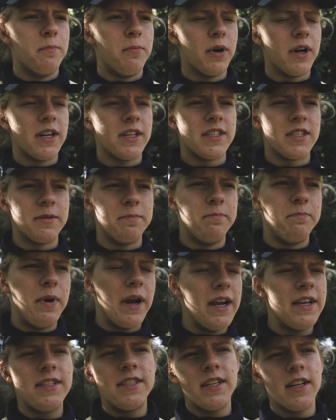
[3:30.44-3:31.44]
but it's
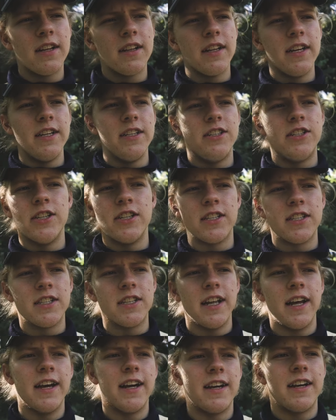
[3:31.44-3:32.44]
basically
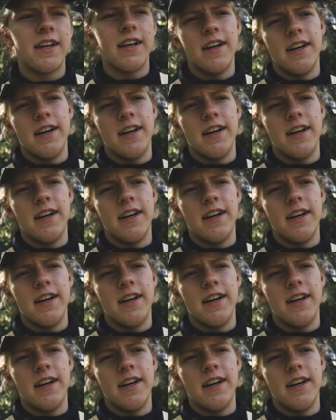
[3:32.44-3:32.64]
just like